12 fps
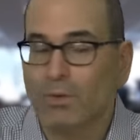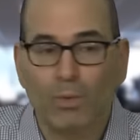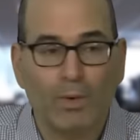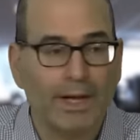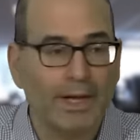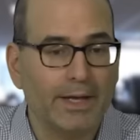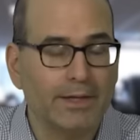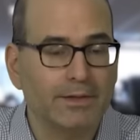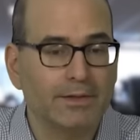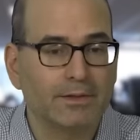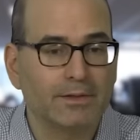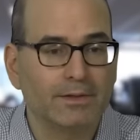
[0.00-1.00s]

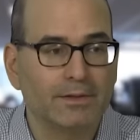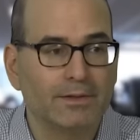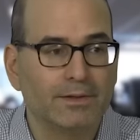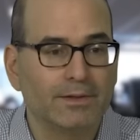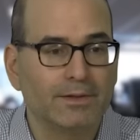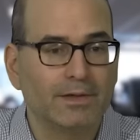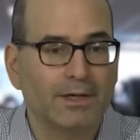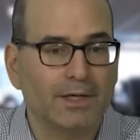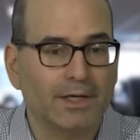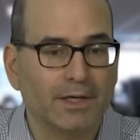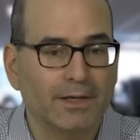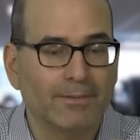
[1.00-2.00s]
when
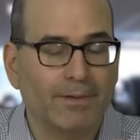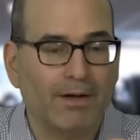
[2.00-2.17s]
uh,